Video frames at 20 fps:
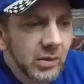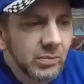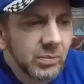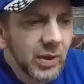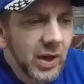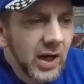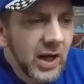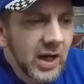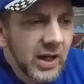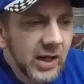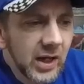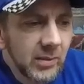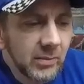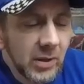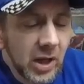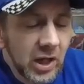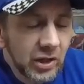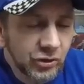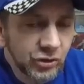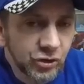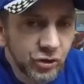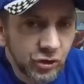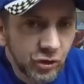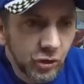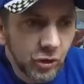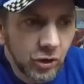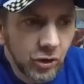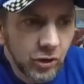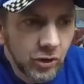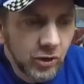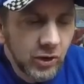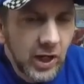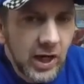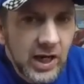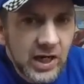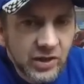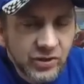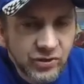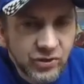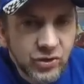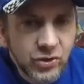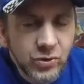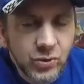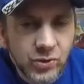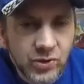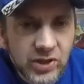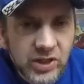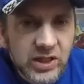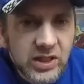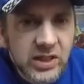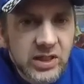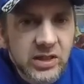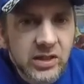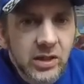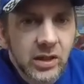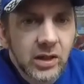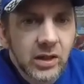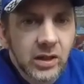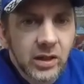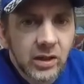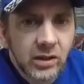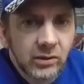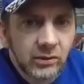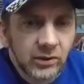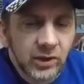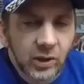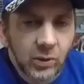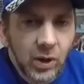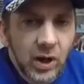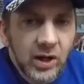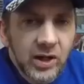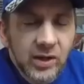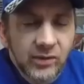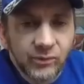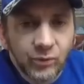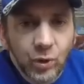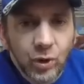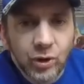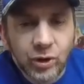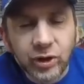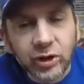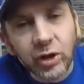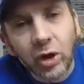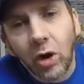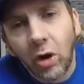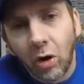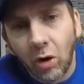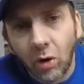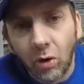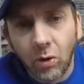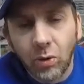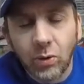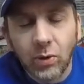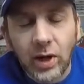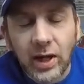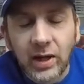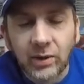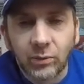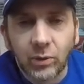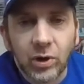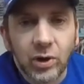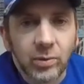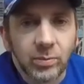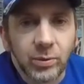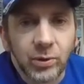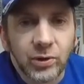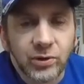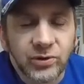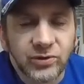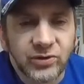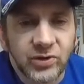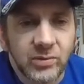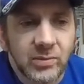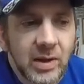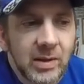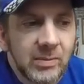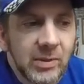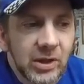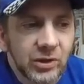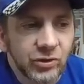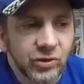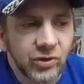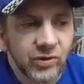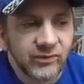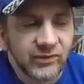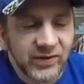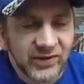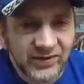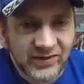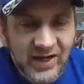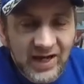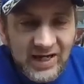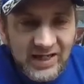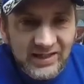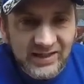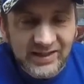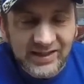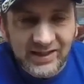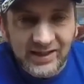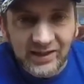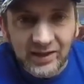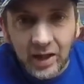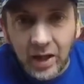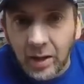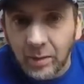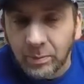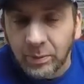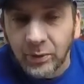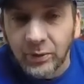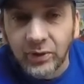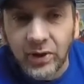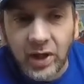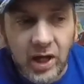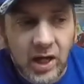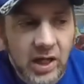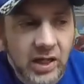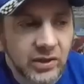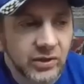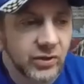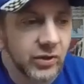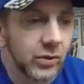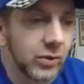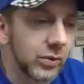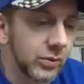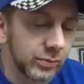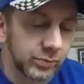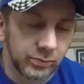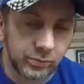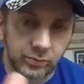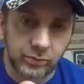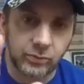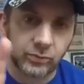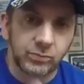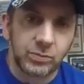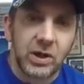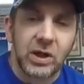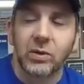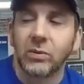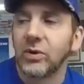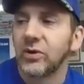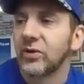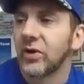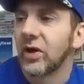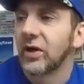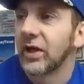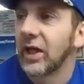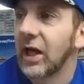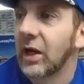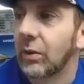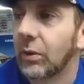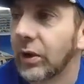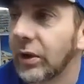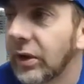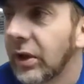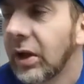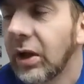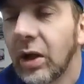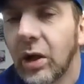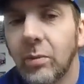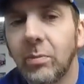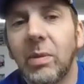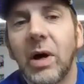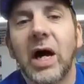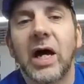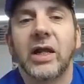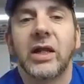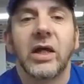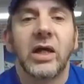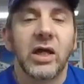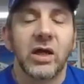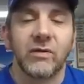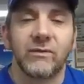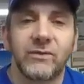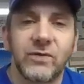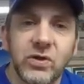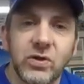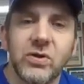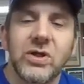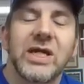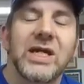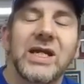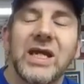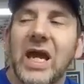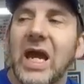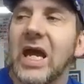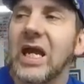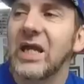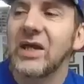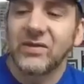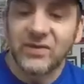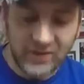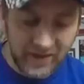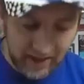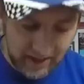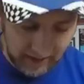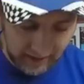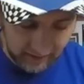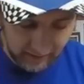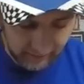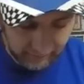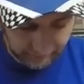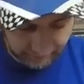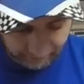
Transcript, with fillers: but I'm not sure as to the LaGuardia of where to go and where to purchase them. I'm not sure if the site's still up or not, so bear with on that one. But if you need anything